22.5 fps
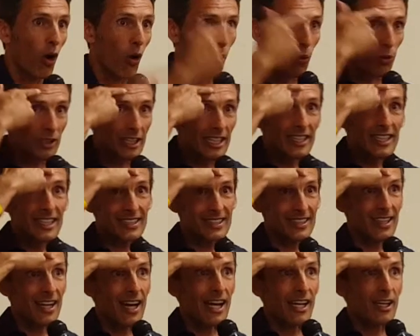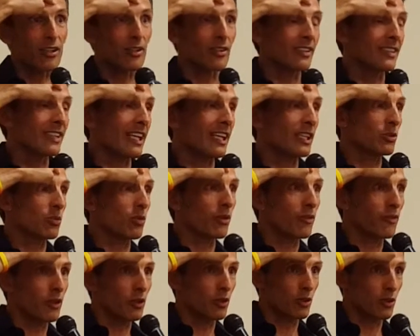Only this guy understands
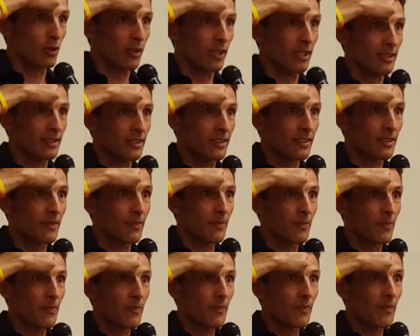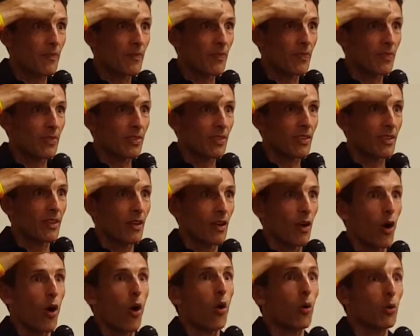what a future is.
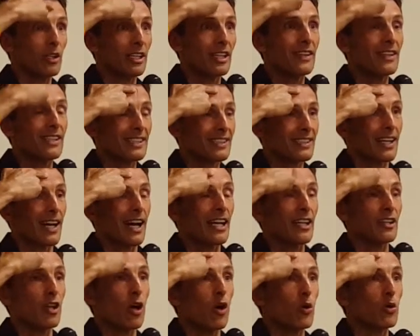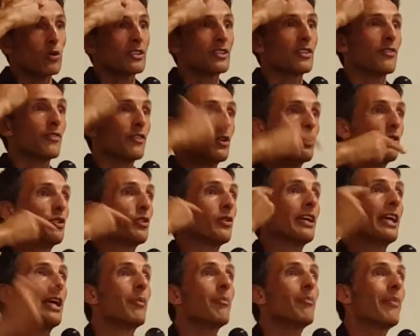Only this guy knows the
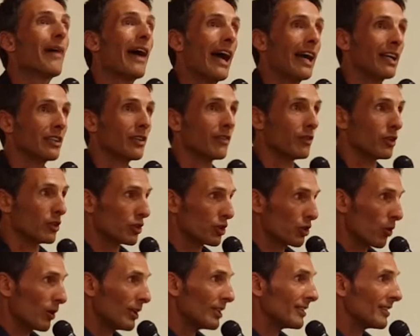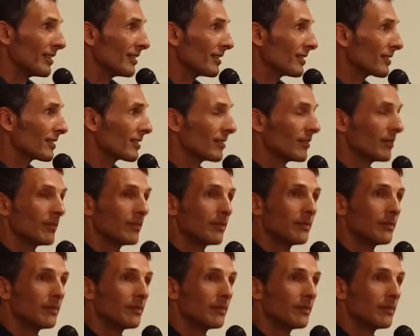future impact of your choices.